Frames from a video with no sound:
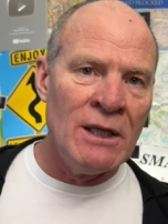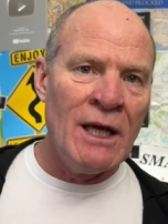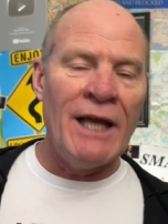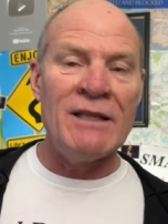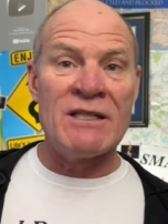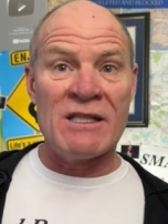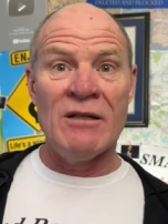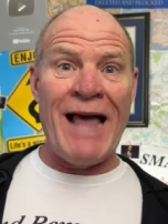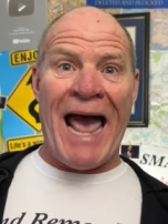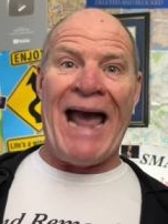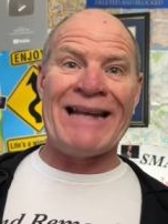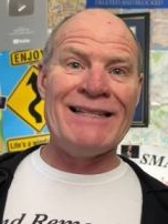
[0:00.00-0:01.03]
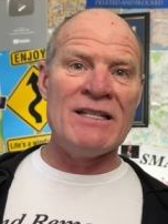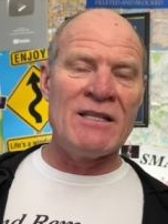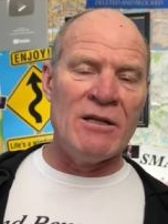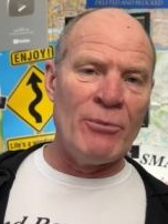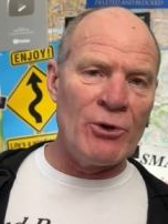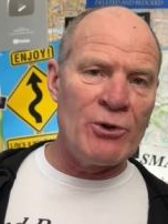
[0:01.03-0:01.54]
and still act as an
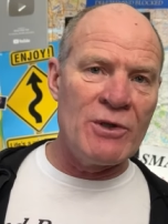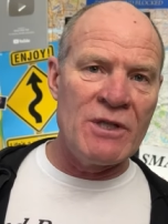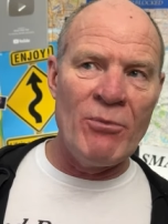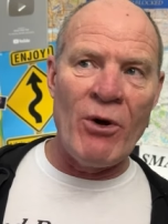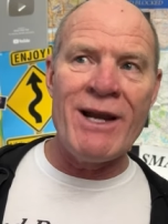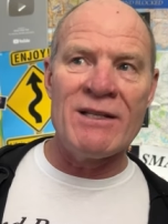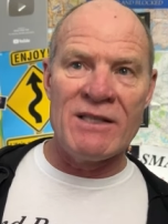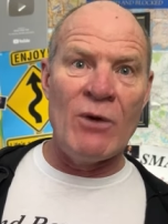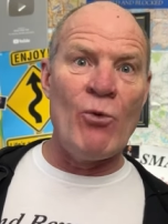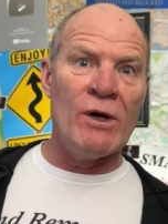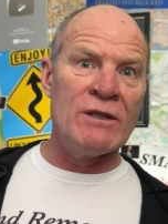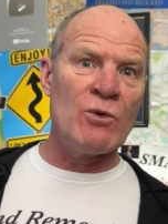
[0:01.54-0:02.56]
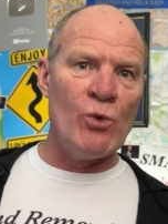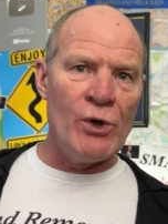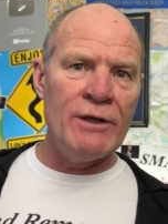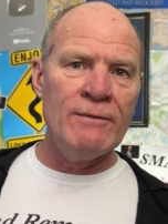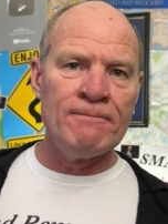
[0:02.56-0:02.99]
emergency brake as they once would.